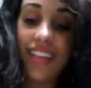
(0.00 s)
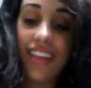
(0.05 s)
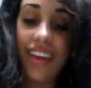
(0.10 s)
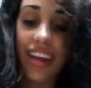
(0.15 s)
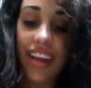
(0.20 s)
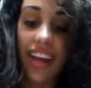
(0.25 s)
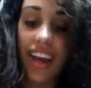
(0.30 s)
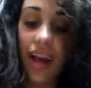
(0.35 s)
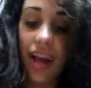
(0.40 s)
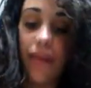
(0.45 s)
And
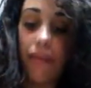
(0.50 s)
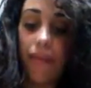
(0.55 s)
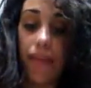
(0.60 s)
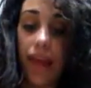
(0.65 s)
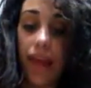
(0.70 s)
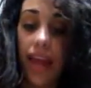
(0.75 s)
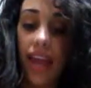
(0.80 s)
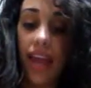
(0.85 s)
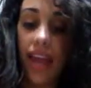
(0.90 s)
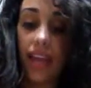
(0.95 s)
then I
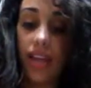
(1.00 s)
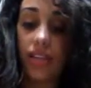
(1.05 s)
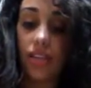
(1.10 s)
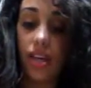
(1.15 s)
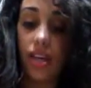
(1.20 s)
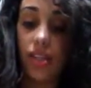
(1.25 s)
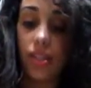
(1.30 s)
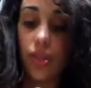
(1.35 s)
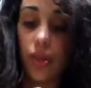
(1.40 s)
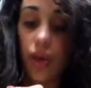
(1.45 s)
got my
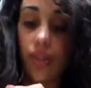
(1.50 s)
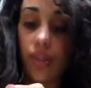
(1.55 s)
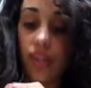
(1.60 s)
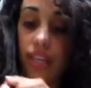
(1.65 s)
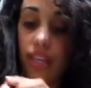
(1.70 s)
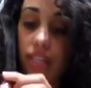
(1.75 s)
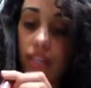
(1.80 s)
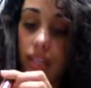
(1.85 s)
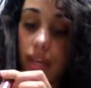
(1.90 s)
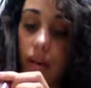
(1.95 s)
hands also
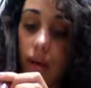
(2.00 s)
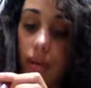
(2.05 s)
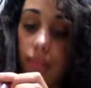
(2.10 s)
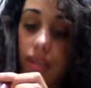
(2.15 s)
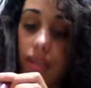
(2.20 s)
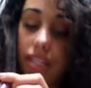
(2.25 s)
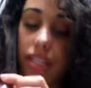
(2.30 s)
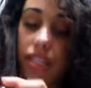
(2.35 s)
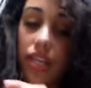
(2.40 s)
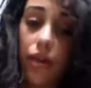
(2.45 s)
on this
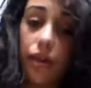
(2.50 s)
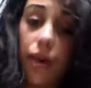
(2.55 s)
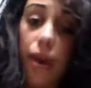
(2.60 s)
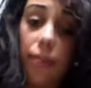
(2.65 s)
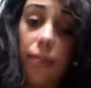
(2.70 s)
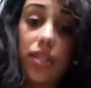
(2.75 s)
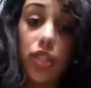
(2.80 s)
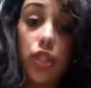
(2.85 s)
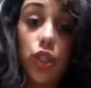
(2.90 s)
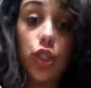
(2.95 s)

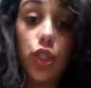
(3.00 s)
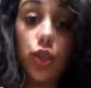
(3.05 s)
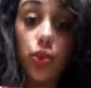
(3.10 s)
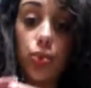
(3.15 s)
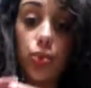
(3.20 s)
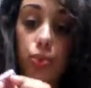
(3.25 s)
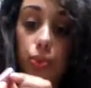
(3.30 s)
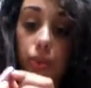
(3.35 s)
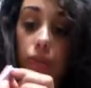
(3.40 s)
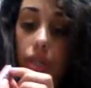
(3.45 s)

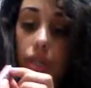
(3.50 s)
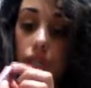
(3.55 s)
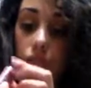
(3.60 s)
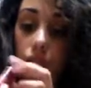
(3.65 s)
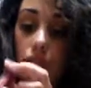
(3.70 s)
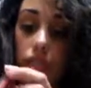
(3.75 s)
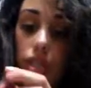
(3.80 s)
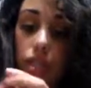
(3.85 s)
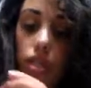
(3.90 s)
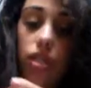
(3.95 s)
tiramisu
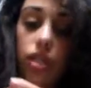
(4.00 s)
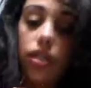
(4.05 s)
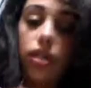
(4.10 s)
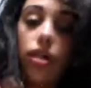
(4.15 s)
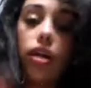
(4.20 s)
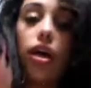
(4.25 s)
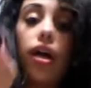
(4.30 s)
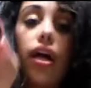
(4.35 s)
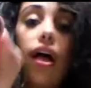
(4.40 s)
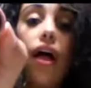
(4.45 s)

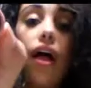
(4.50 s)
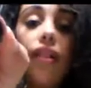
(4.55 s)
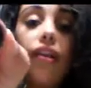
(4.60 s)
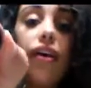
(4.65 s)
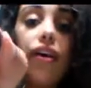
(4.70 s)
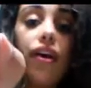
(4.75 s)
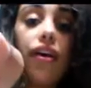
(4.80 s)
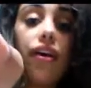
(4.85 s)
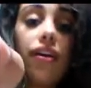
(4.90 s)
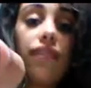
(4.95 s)

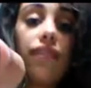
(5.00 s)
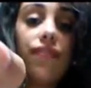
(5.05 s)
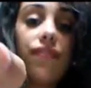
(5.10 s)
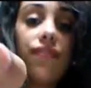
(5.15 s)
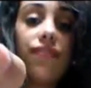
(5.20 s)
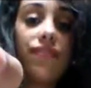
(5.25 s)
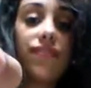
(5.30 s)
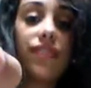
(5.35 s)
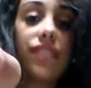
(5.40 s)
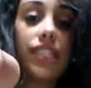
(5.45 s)
color,
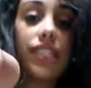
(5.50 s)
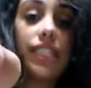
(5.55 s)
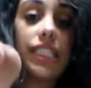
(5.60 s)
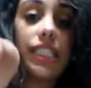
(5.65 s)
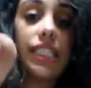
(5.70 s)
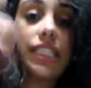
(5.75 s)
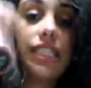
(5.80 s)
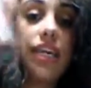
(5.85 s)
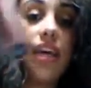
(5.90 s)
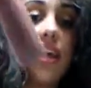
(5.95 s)

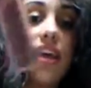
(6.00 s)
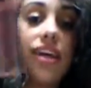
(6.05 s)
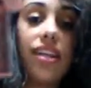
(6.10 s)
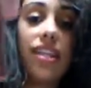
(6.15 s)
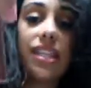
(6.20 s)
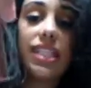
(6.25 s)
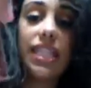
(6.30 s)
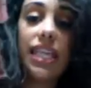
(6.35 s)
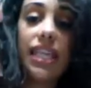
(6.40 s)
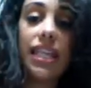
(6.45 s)

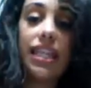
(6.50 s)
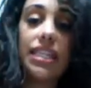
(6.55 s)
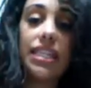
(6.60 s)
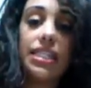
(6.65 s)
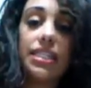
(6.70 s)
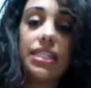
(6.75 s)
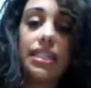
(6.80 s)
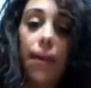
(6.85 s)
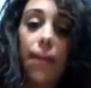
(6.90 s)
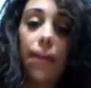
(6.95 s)
and it's like
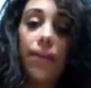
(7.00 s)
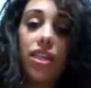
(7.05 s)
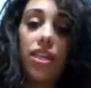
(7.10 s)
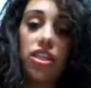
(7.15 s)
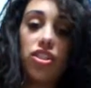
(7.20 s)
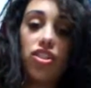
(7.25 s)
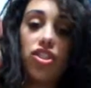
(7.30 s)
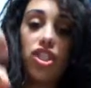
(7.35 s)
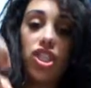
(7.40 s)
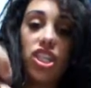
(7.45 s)
this
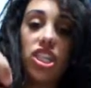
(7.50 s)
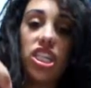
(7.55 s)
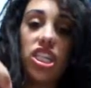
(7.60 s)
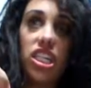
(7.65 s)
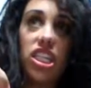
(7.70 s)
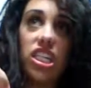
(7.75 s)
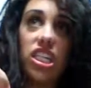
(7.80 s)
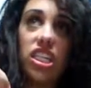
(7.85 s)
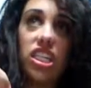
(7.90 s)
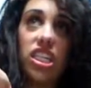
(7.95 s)

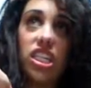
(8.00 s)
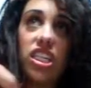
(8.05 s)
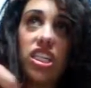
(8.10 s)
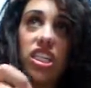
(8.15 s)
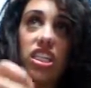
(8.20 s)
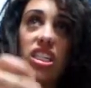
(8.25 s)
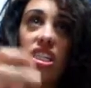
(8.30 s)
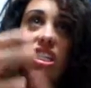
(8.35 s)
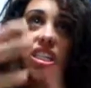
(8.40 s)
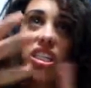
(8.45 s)
peachy
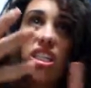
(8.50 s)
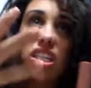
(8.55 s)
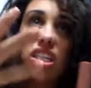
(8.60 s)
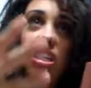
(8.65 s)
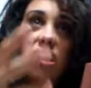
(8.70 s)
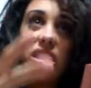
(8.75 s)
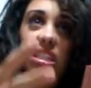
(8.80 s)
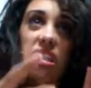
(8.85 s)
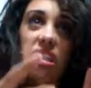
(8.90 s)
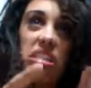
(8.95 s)

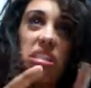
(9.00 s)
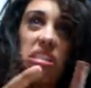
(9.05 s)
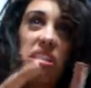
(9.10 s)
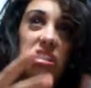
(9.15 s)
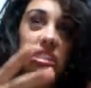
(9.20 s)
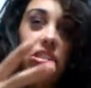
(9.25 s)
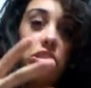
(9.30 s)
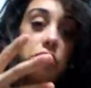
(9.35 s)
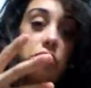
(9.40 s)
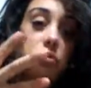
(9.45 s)

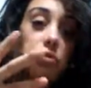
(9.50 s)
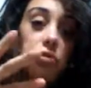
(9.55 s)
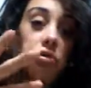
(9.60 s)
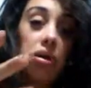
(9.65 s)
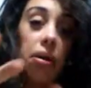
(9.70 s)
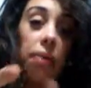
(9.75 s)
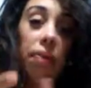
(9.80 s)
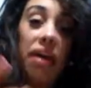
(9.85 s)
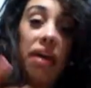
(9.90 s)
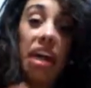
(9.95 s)

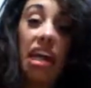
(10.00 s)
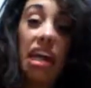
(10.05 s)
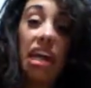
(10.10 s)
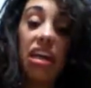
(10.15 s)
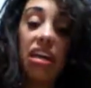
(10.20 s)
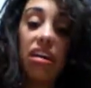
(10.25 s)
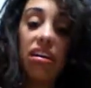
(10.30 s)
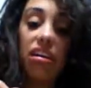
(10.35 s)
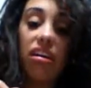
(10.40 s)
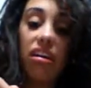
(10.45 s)
nude
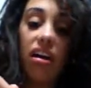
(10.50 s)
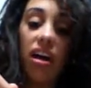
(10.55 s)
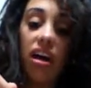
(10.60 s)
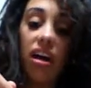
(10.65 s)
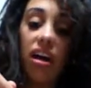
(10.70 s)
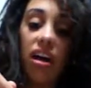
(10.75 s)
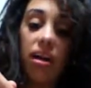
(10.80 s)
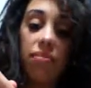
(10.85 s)
pink.